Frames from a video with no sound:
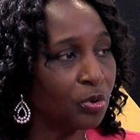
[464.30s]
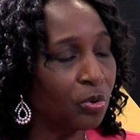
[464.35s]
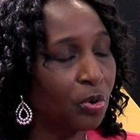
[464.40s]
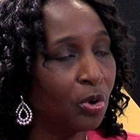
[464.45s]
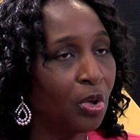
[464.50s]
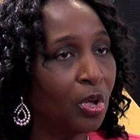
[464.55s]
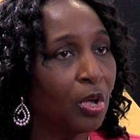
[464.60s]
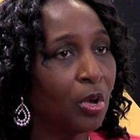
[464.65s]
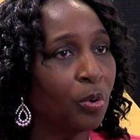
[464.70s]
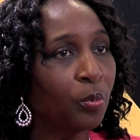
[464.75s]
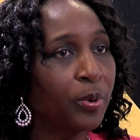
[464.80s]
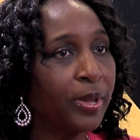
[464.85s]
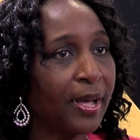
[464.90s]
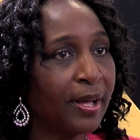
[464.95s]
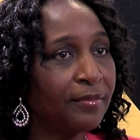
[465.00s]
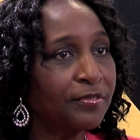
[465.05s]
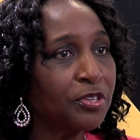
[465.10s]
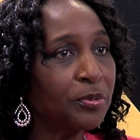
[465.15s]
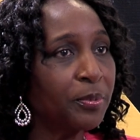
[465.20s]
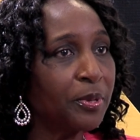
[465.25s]
So we
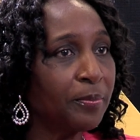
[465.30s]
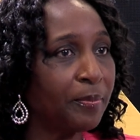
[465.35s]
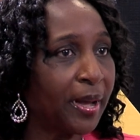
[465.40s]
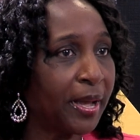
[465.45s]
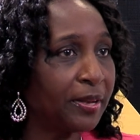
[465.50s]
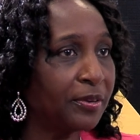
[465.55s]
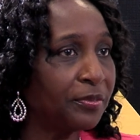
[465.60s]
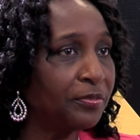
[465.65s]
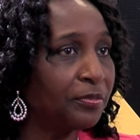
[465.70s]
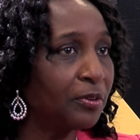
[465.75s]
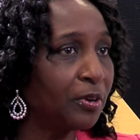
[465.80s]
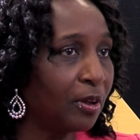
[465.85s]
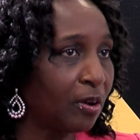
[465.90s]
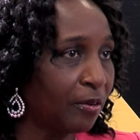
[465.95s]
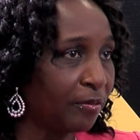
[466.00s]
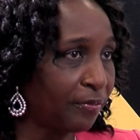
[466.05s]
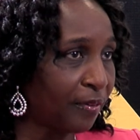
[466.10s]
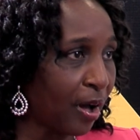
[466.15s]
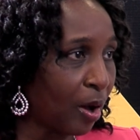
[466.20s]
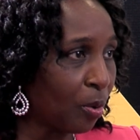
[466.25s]
have to be mindful
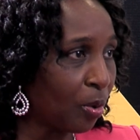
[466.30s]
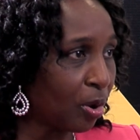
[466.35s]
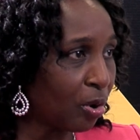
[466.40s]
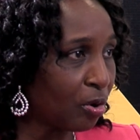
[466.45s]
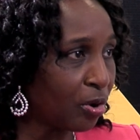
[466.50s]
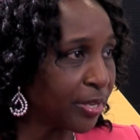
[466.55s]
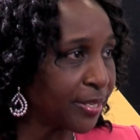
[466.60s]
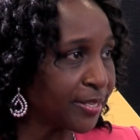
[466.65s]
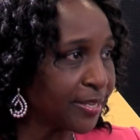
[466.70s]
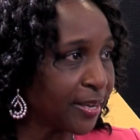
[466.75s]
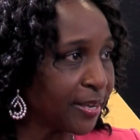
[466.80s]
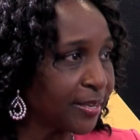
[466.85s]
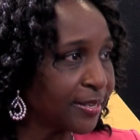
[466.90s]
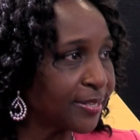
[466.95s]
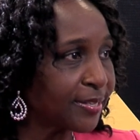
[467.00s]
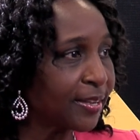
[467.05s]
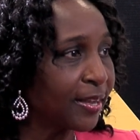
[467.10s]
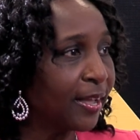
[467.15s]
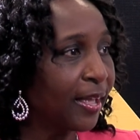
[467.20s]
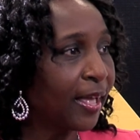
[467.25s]
of our
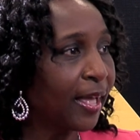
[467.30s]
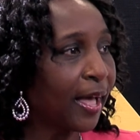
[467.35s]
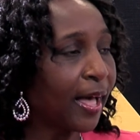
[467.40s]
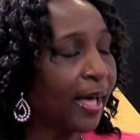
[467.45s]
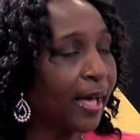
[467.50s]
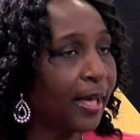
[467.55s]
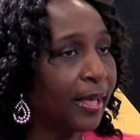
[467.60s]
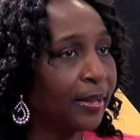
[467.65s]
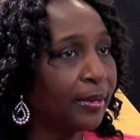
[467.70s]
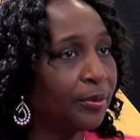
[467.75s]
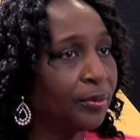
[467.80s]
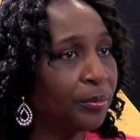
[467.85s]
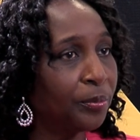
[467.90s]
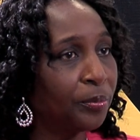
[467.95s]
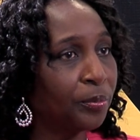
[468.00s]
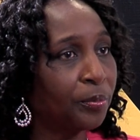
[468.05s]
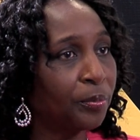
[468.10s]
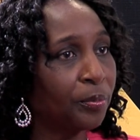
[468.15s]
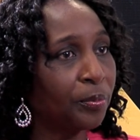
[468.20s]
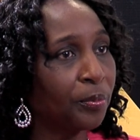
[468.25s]
context and
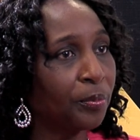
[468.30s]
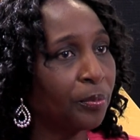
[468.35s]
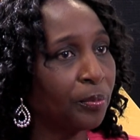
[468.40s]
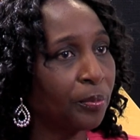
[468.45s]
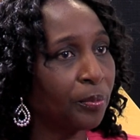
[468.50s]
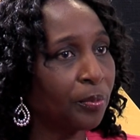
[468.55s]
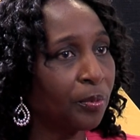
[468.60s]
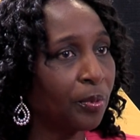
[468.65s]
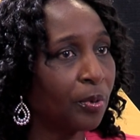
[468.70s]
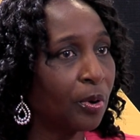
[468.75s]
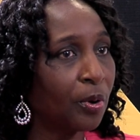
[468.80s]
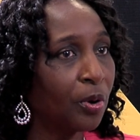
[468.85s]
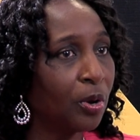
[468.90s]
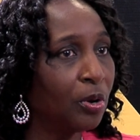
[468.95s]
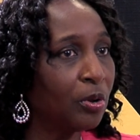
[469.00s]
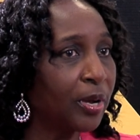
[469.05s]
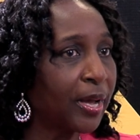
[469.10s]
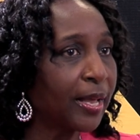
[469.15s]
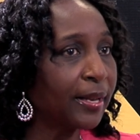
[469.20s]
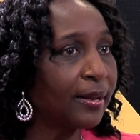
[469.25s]

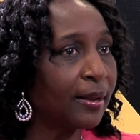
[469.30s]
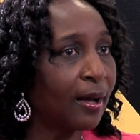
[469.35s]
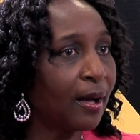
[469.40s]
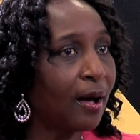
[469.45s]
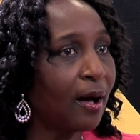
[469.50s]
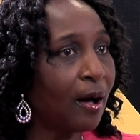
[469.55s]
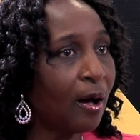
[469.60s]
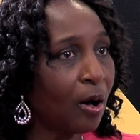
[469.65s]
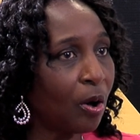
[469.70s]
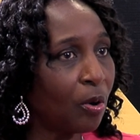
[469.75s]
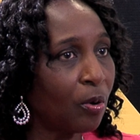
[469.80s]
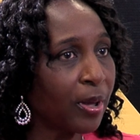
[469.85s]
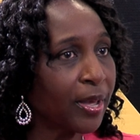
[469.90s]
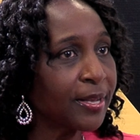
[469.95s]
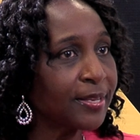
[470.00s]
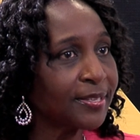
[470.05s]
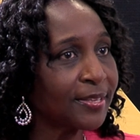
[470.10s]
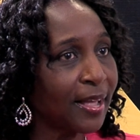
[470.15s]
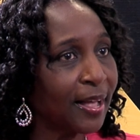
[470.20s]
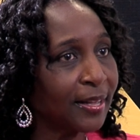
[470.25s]
look at how
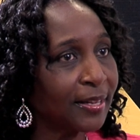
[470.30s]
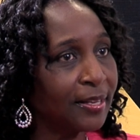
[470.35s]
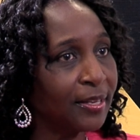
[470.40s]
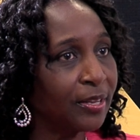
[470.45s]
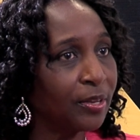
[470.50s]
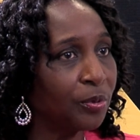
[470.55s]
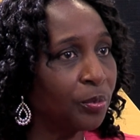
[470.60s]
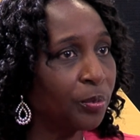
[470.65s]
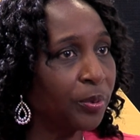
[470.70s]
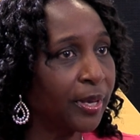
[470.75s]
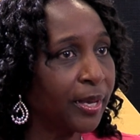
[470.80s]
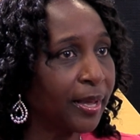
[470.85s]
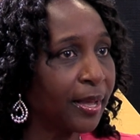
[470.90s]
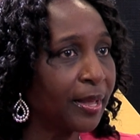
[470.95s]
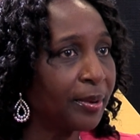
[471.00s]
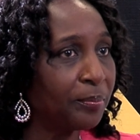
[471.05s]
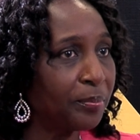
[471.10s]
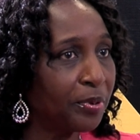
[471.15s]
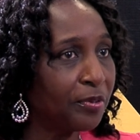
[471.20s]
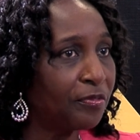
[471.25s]
exactly we
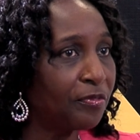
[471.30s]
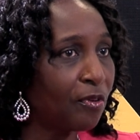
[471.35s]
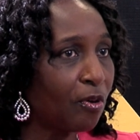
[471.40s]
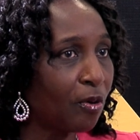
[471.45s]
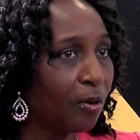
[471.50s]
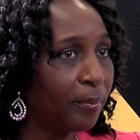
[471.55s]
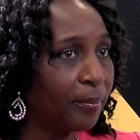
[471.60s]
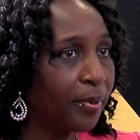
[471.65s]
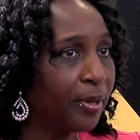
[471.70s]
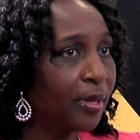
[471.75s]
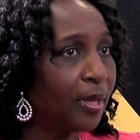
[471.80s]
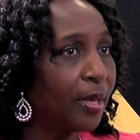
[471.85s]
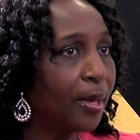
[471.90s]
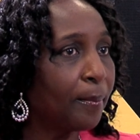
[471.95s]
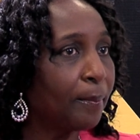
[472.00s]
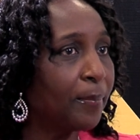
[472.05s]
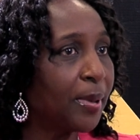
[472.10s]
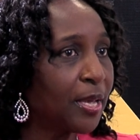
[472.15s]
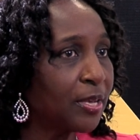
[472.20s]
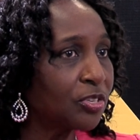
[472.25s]
can perform
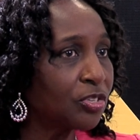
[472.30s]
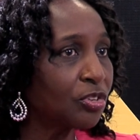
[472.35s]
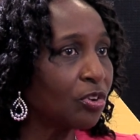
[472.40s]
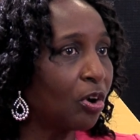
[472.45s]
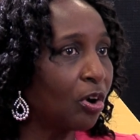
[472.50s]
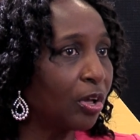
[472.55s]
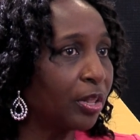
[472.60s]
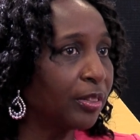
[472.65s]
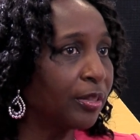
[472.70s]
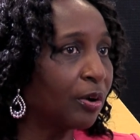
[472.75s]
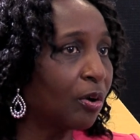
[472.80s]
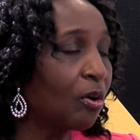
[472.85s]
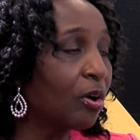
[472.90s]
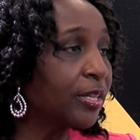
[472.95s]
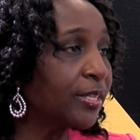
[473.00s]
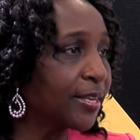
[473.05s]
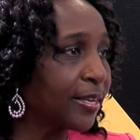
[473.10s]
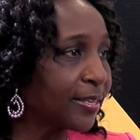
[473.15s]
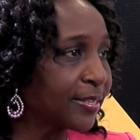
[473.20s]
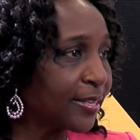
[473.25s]
based on the
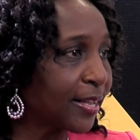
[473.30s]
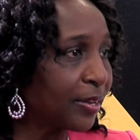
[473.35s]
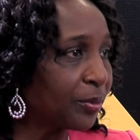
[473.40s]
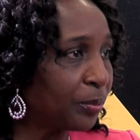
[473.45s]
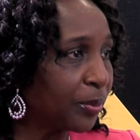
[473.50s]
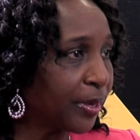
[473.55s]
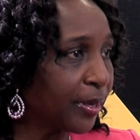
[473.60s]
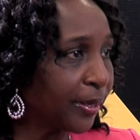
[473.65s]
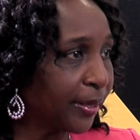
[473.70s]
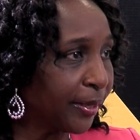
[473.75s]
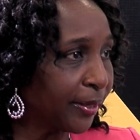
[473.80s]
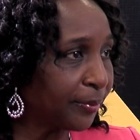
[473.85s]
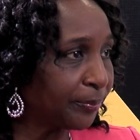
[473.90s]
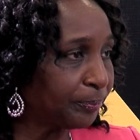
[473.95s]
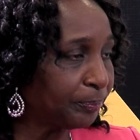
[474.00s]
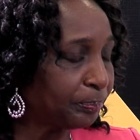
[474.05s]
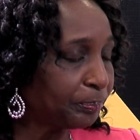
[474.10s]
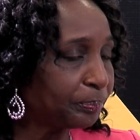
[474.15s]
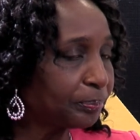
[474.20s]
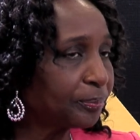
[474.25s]
context that we are
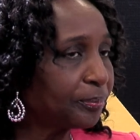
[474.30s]
in.